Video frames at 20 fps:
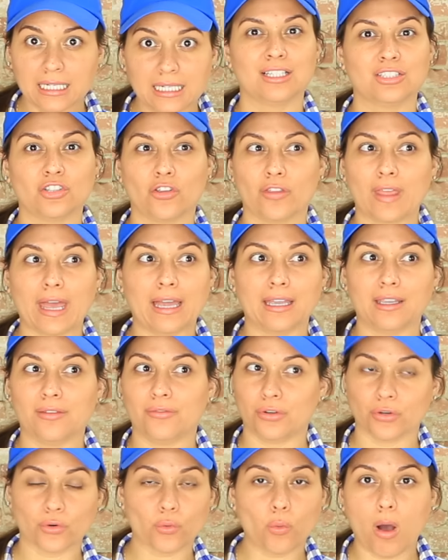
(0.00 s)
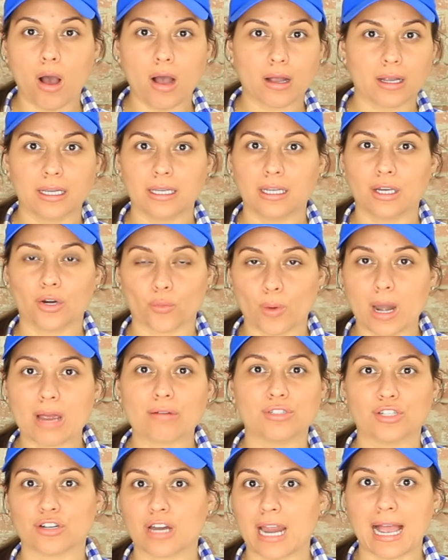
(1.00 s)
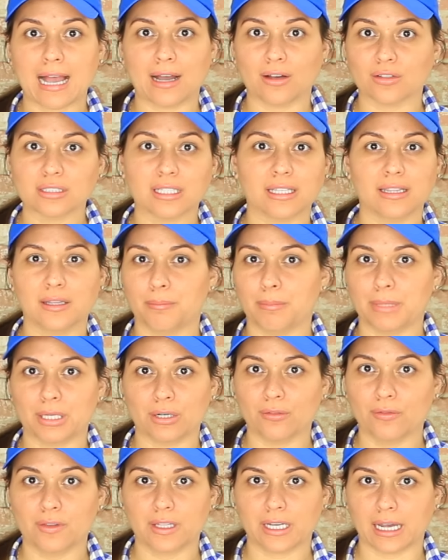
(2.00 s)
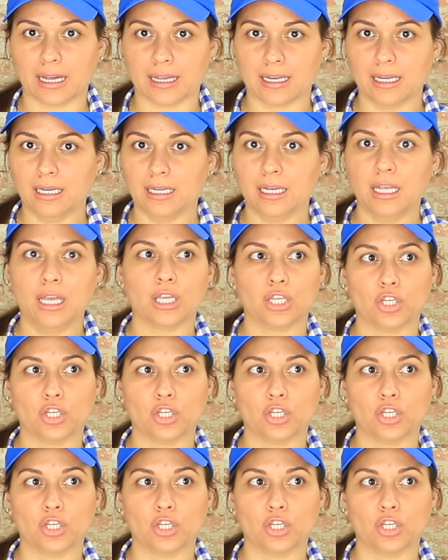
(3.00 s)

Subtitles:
So that if you're walking around your house in the middle of the night,